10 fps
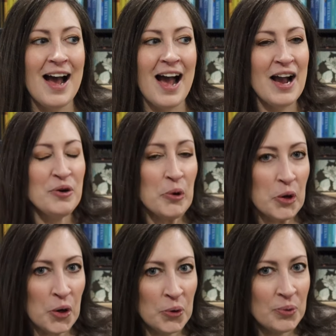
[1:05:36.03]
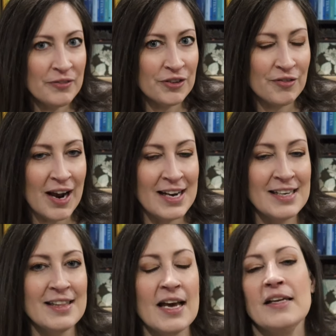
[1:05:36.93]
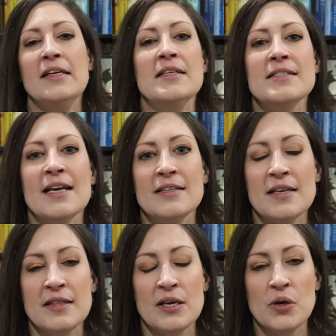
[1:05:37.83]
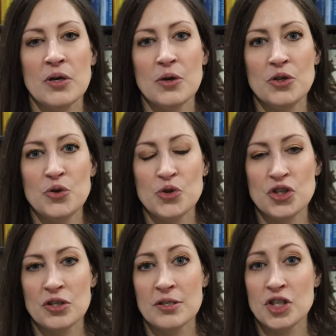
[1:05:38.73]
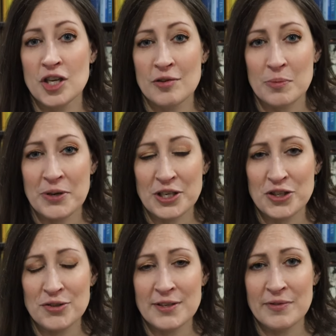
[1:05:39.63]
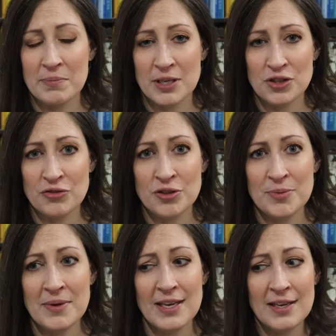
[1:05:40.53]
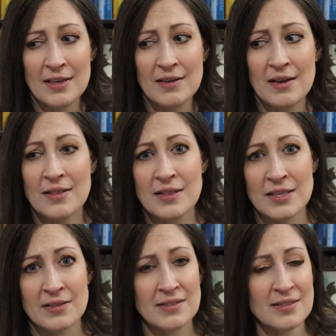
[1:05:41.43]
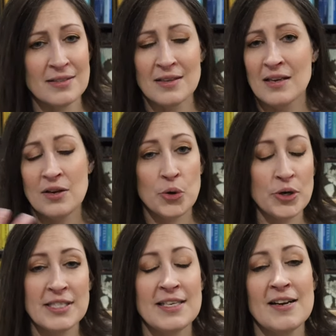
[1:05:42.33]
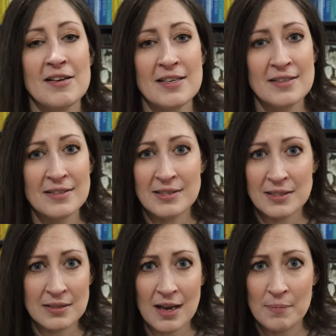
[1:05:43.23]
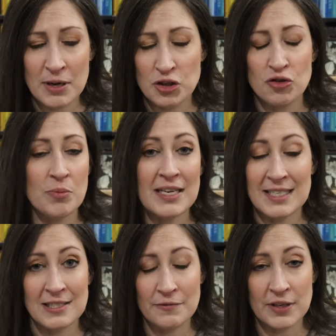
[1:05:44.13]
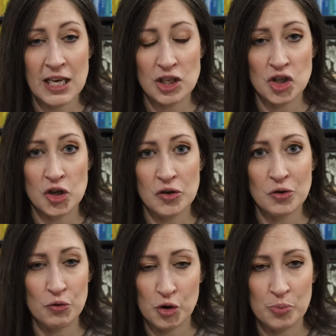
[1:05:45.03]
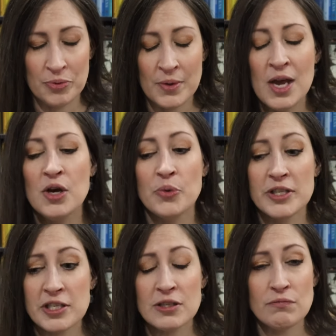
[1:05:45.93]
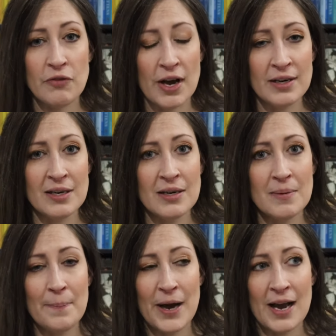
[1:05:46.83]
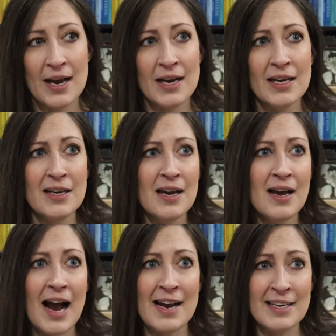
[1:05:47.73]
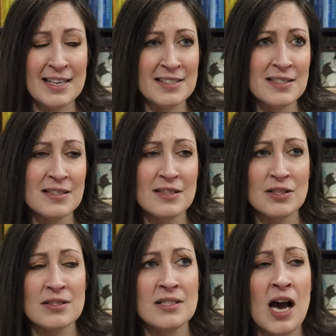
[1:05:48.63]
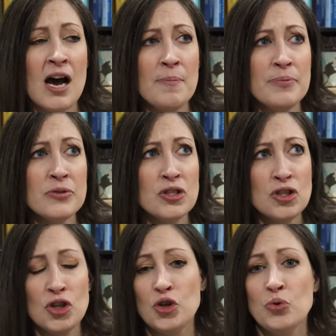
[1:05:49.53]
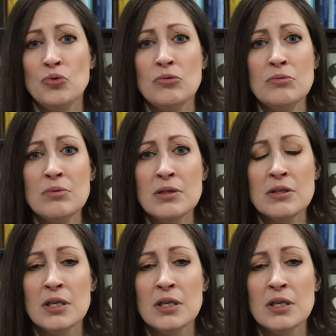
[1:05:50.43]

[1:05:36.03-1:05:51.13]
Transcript: I don't know what variety that is, and I think you should share the pictures of the mushroom in this Cortinarius Mushroom Identification Group, which is run by, I guess, the top two